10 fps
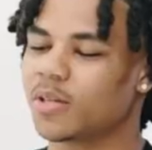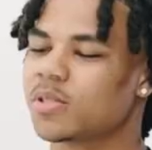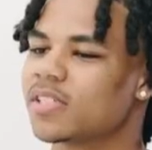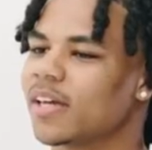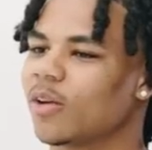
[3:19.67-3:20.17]

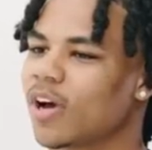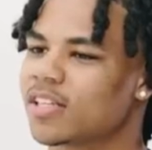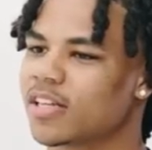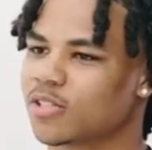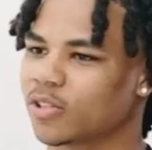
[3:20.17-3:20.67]
used to stay in
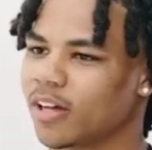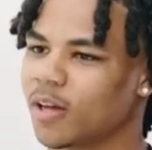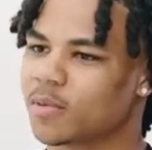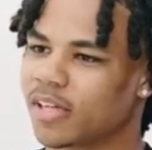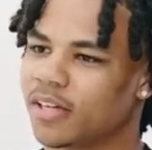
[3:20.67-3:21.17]
Rochester, like
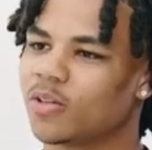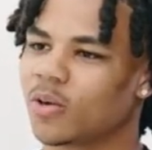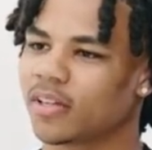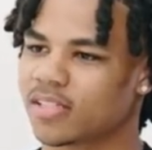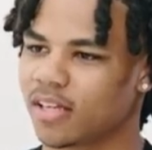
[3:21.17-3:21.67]
upstate, you know
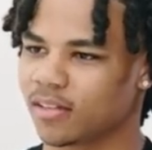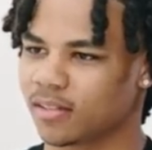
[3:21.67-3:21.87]
where that's at?